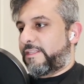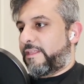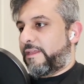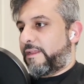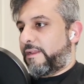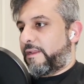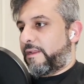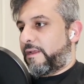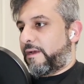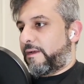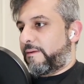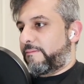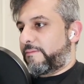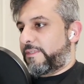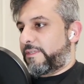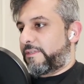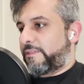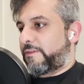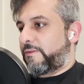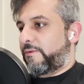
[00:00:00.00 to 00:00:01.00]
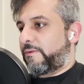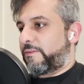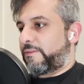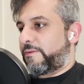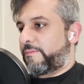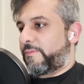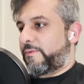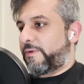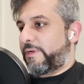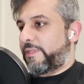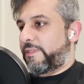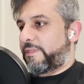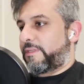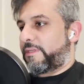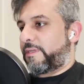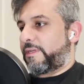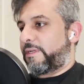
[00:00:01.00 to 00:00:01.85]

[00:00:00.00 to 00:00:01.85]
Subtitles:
then I'm just going to print